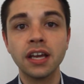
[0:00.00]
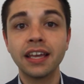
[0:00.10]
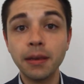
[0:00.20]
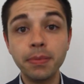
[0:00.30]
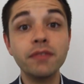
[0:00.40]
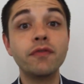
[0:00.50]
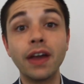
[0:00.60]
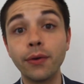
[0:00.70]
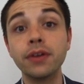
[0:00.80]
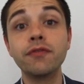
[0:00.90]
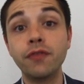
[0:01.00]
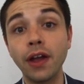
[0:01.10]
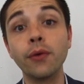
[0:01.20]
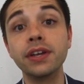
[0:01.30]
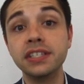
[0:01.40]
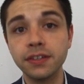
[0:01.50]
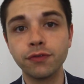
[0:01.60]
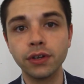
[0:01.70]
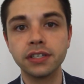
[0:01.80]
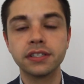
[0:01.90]
can be very, very
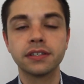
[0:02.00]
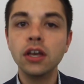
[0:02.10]
different.